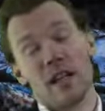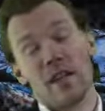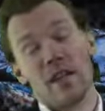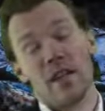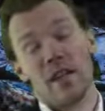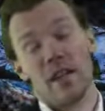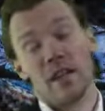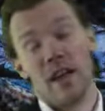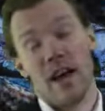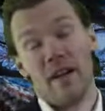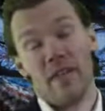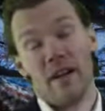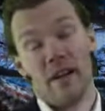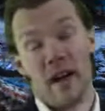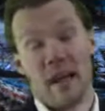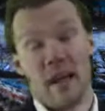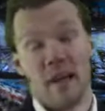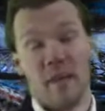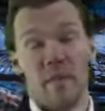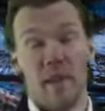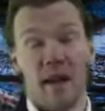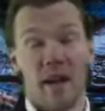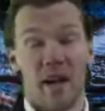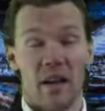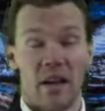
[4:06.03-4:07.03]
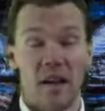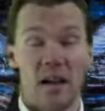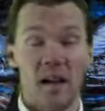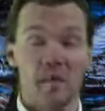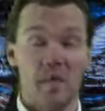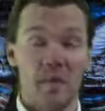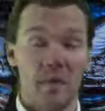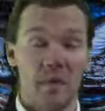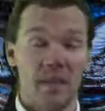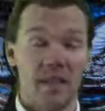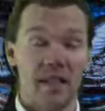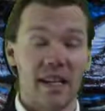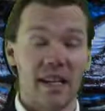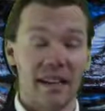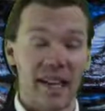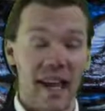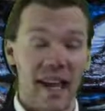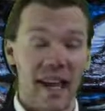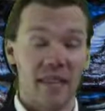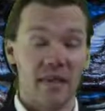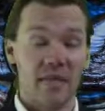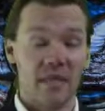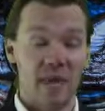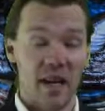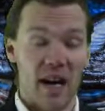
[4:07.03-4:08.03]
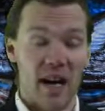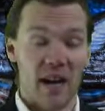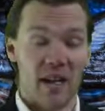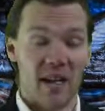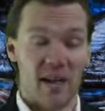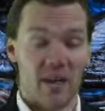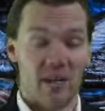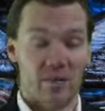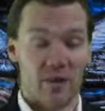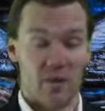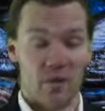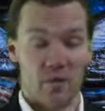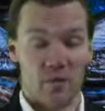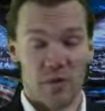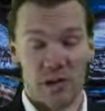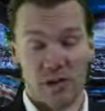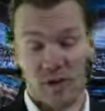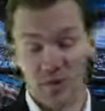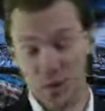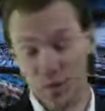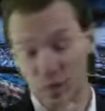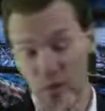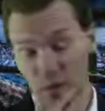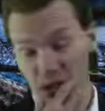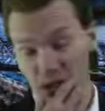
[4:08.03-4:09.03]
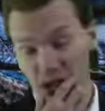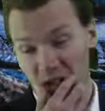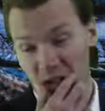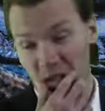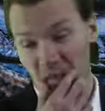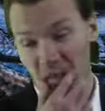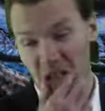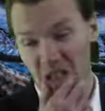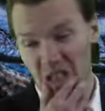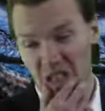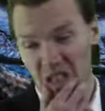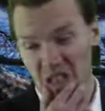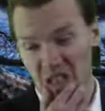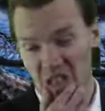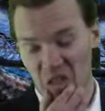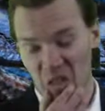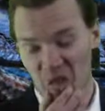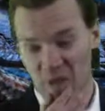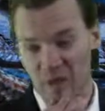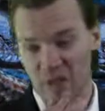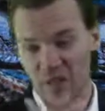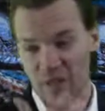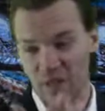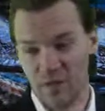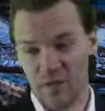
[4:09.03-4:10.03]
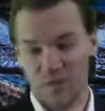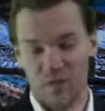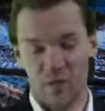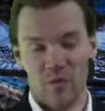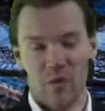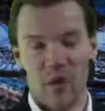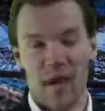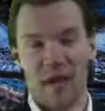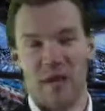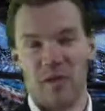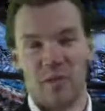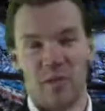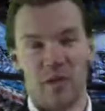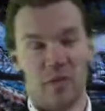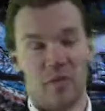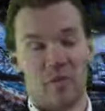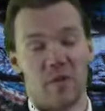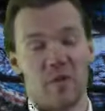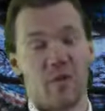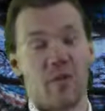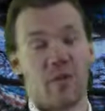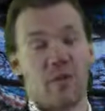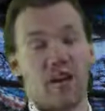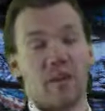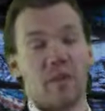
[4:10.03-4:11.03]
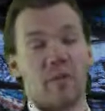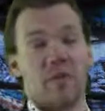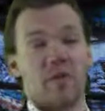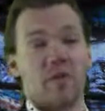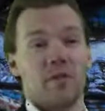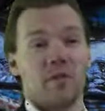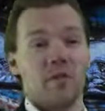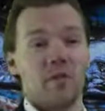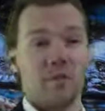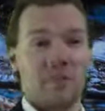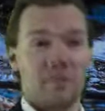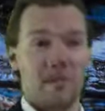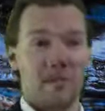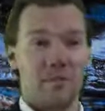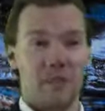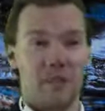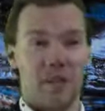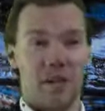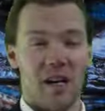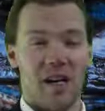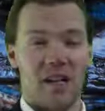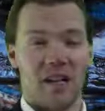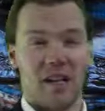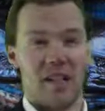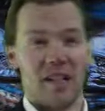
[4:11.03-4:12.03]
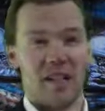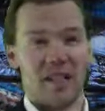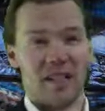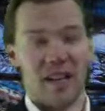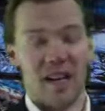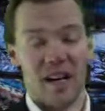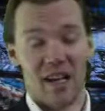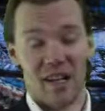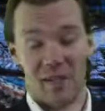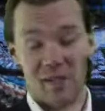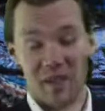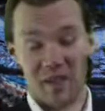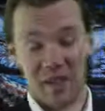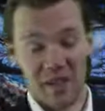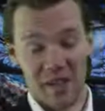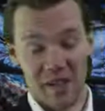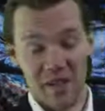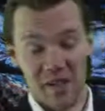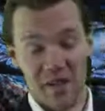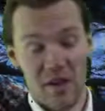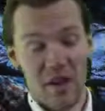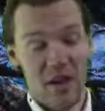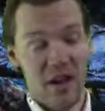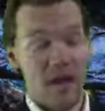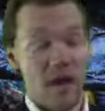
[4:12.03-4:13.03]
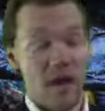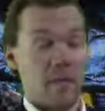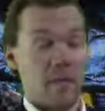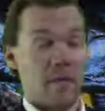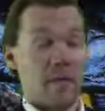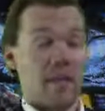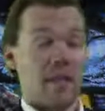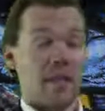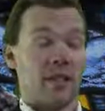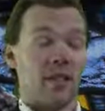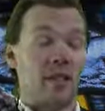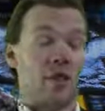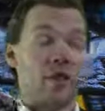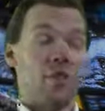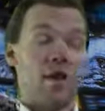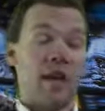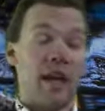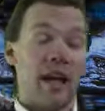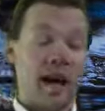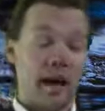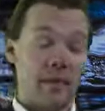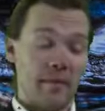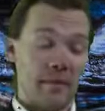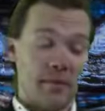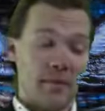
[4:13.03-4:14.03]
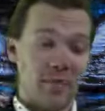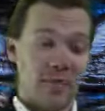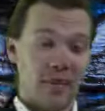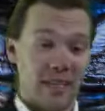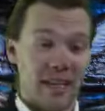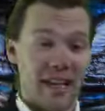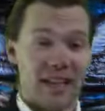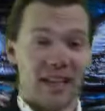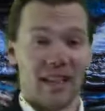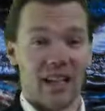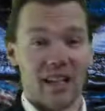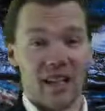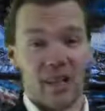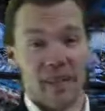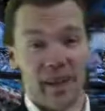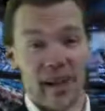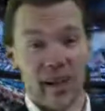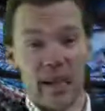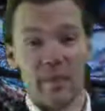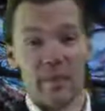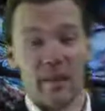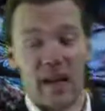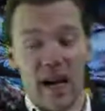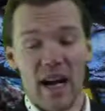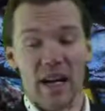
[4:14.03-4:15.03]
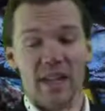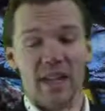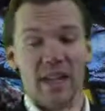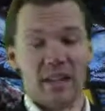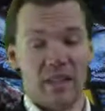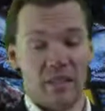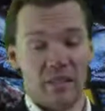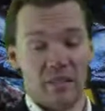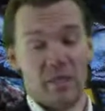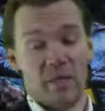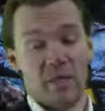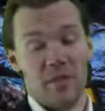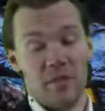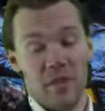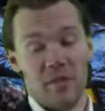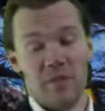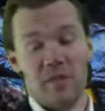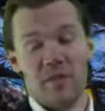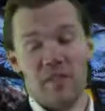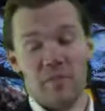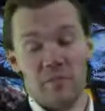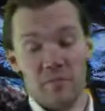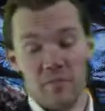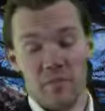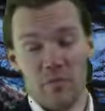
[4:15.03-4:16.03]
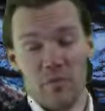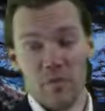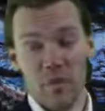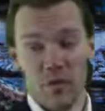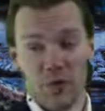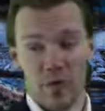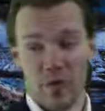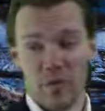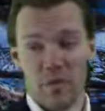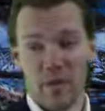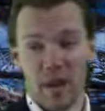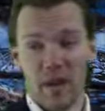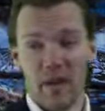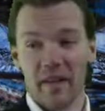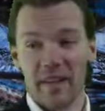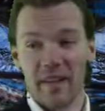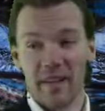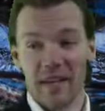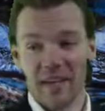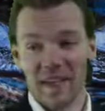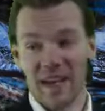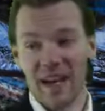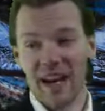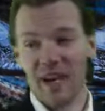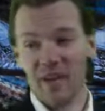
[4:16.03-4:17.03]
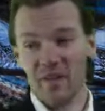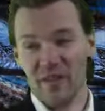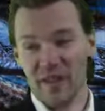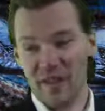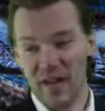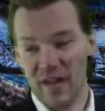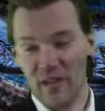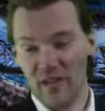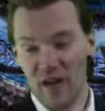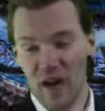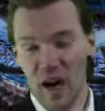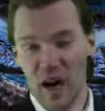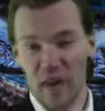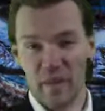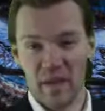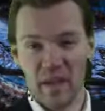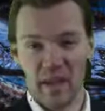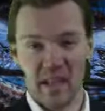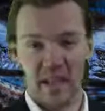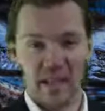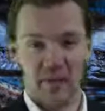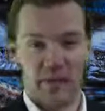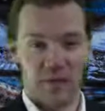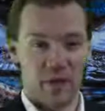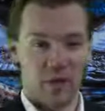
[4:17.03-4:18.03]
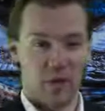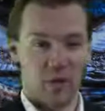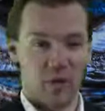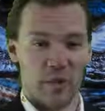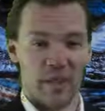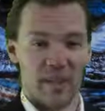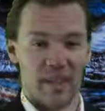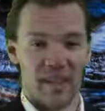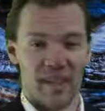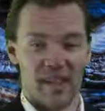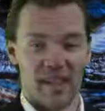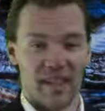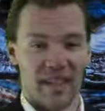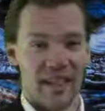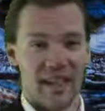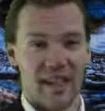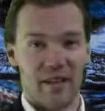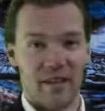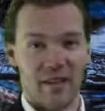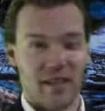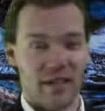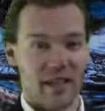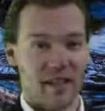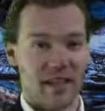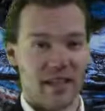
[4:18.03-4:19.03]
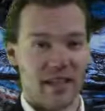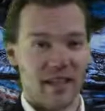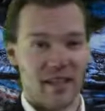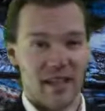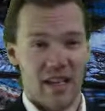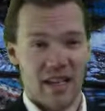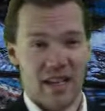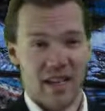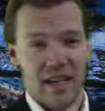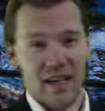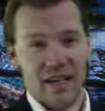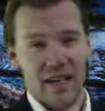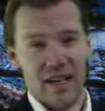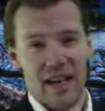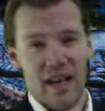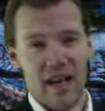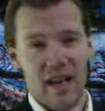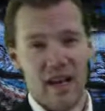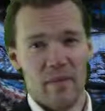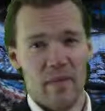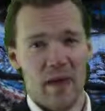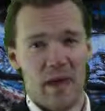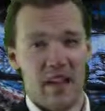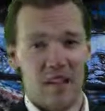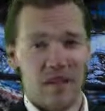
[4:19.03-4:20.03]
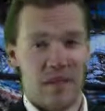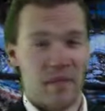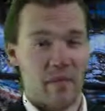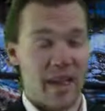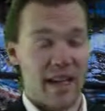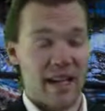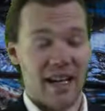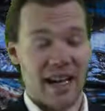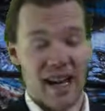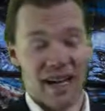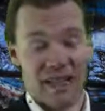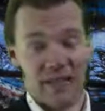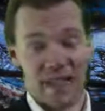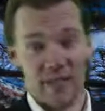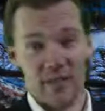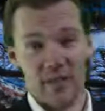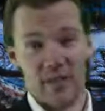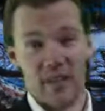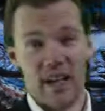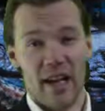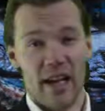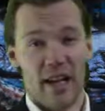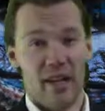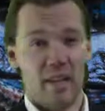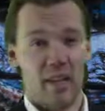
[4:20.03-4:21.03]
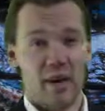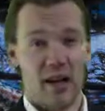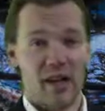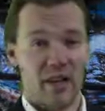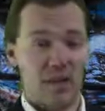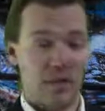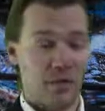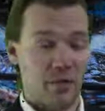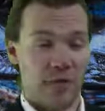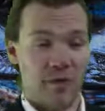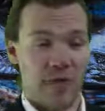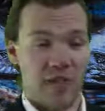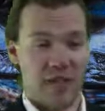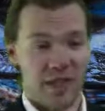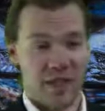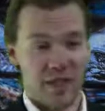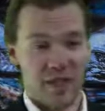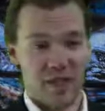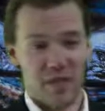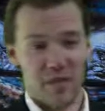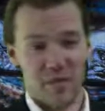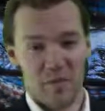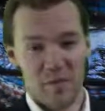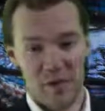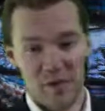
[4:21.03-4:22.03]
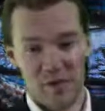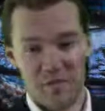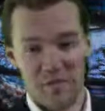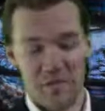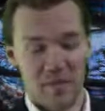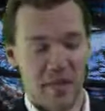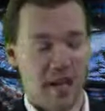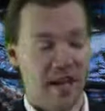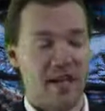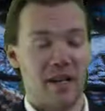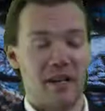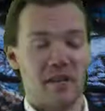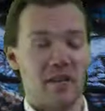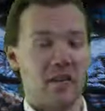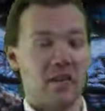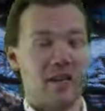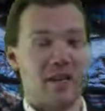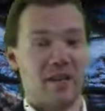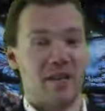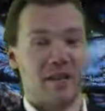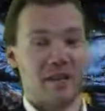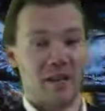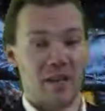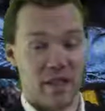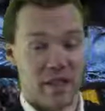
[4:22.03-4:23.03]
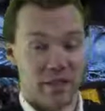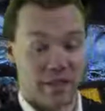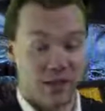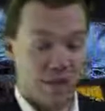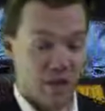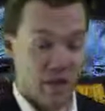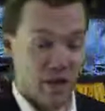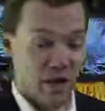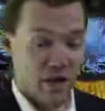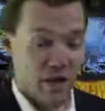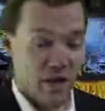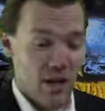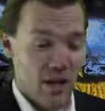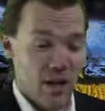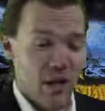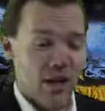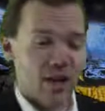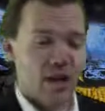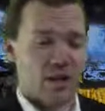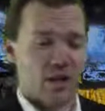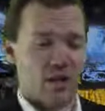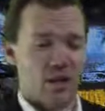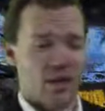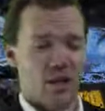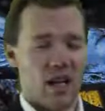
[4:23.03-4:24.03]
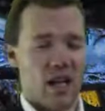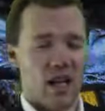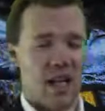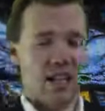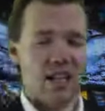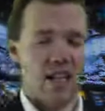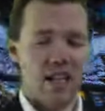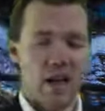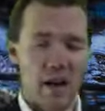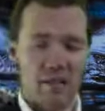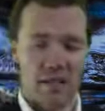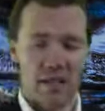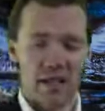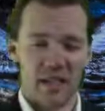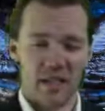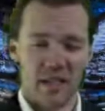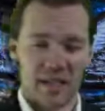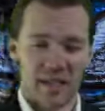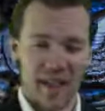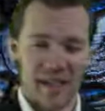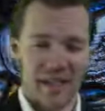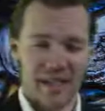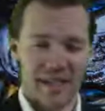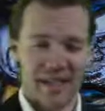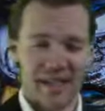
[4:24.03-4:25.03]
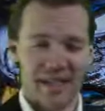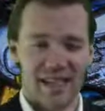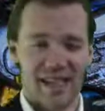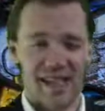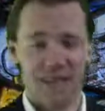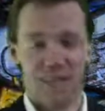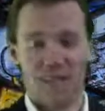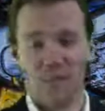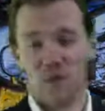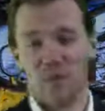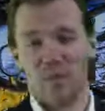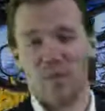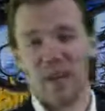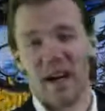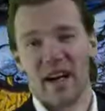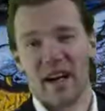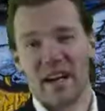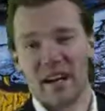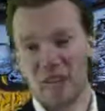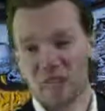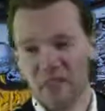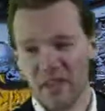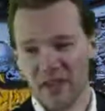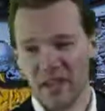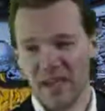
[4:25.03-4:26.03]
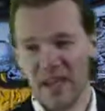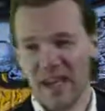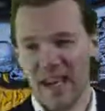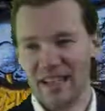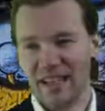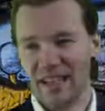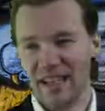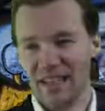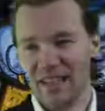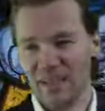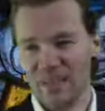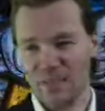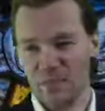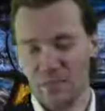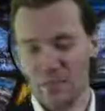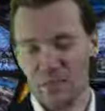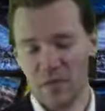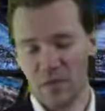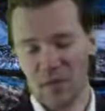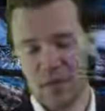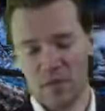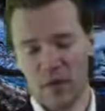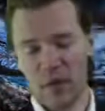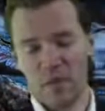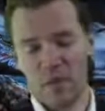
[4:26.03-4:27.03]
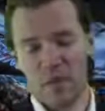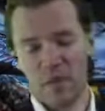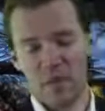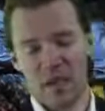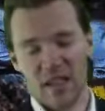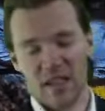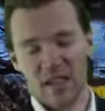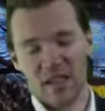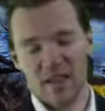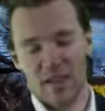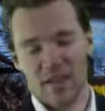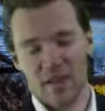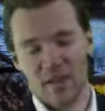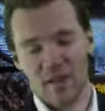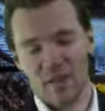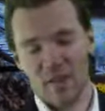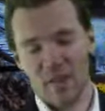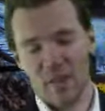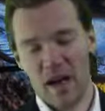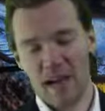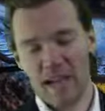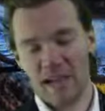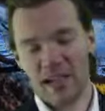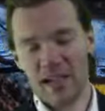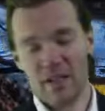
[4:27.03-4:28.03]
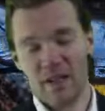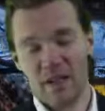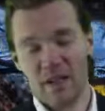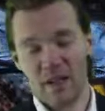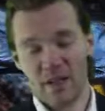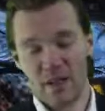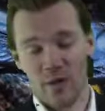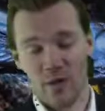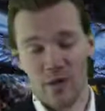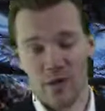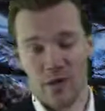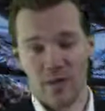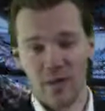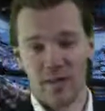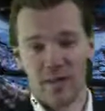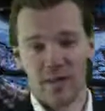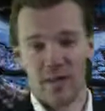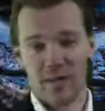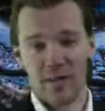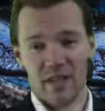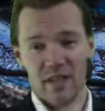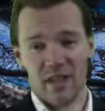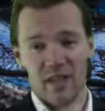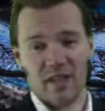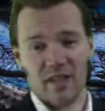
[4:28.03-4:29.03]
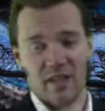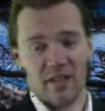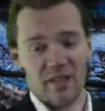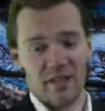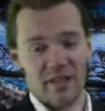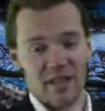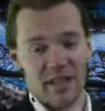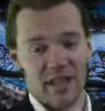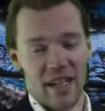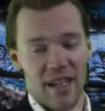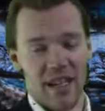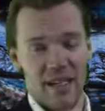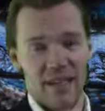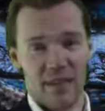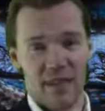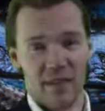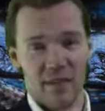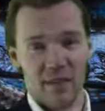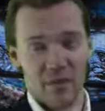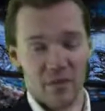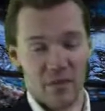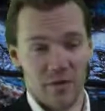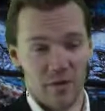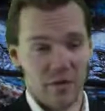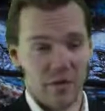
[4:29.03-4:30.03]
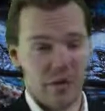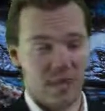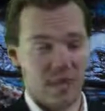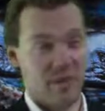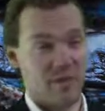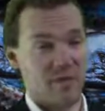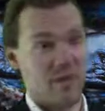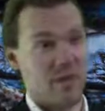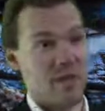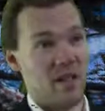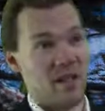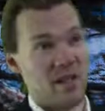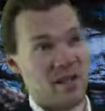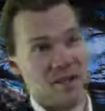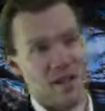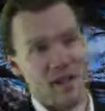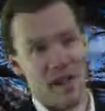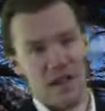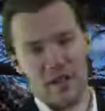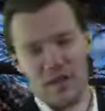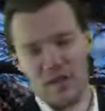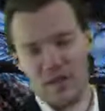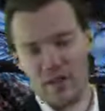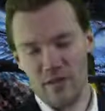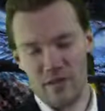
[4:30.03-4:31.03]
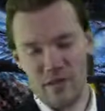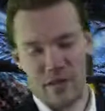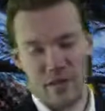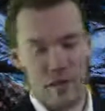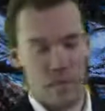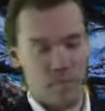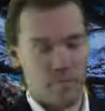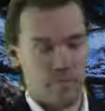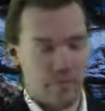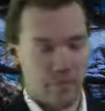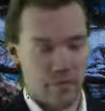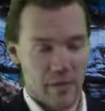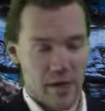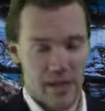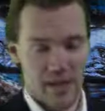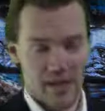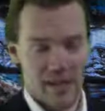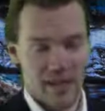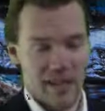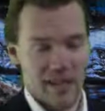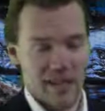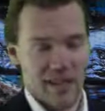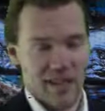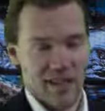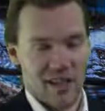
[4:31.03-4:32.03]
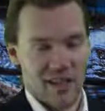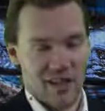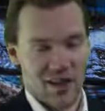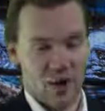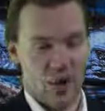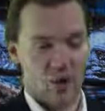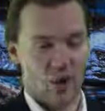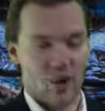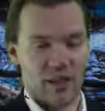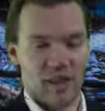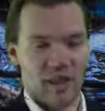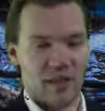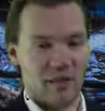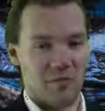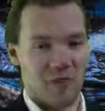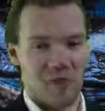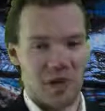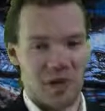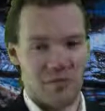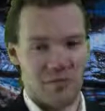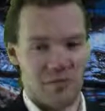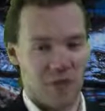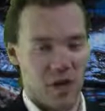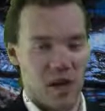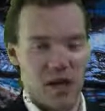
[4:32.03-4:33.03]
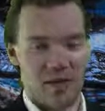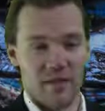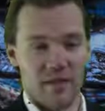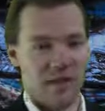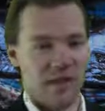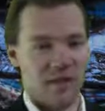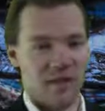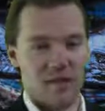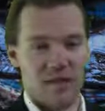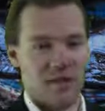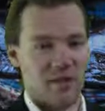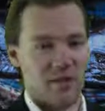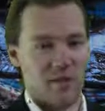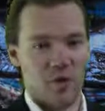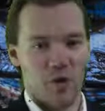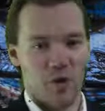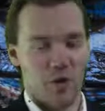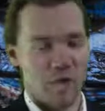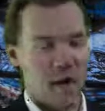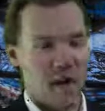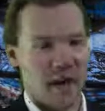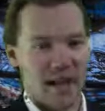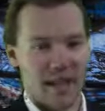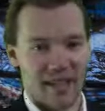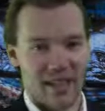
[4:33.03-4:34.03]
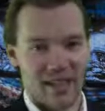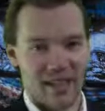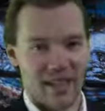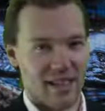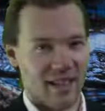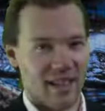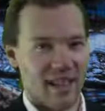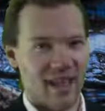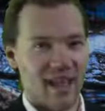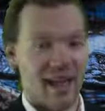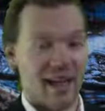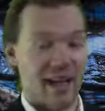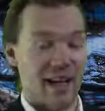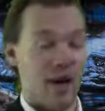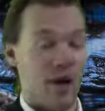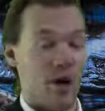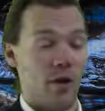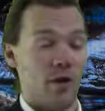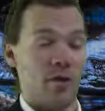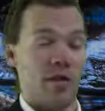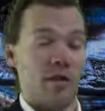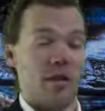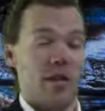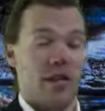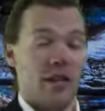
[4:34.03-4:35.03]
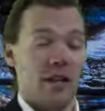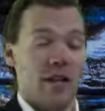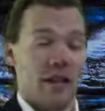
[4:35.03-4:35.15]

Now, you have a lot of people take antibiotics for whatever weird infections, or just randomly prescribe them to them like doctors and hospitals do. So what happens when you take a lot of antibiotics is, you most probably get diarrhea, vomiting, feel really sick and everything. And yeah, it may or may not cure the ailment. Hopefully it does, but can't always guarantee that it will. So a lot of times it's a good idea to take probiotics with that to supplement the bacteria growth in your intestinal, in your colon and wherever else the probiotics like to hang out.